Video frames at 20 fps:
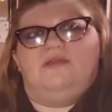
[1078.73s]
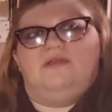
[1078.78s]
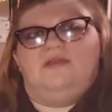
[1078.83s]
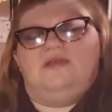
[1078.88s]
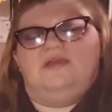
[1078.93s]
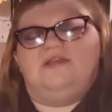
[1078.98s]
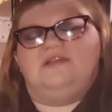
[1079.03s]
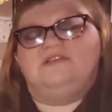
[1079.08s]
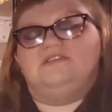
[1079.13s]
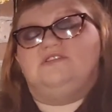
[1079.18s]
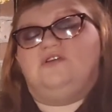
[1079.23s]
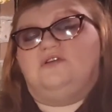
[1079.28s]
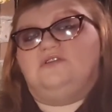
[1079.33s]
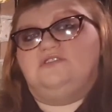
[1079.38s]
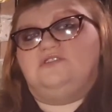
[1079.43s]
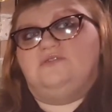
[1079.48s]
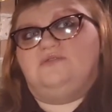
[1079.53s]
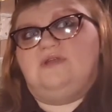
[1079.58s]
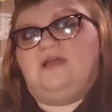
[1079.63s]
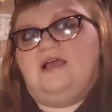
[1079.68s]
It is
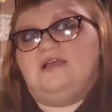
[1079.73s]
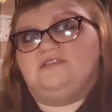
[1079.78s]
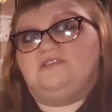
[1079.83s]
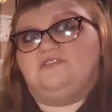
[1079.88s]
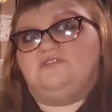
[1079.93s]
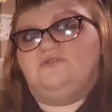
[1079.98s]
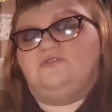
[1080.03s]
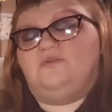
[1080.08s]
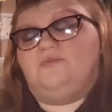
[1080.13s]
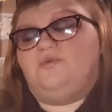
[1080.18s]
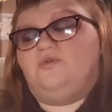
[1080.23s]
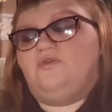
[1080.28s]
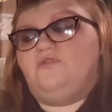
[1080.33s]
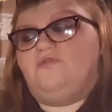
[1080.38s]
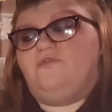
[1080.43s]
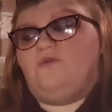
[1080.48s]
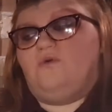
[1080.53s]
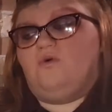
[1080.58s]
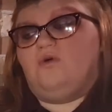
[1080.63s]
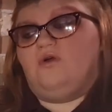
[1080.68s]
also not suitable
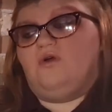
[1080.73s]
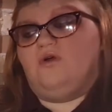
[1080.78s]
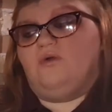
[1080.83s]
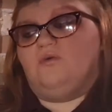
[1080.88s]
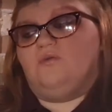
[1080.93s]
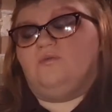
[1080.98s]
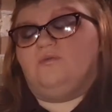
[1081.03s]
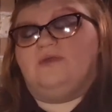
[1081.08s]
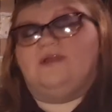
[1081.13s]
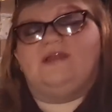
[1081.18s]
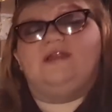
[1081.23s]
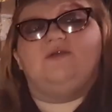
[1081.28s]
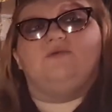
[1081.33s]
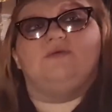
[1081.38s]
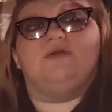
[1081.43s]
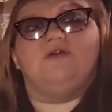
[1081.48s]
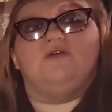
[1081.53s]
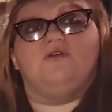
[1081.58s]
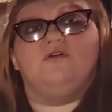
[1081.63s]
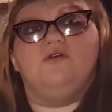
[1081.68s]
for any
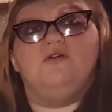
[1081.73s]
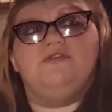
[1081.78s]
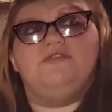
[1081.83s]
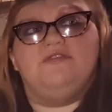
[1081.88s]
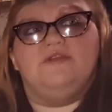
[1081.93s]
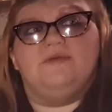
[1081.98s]
real earthly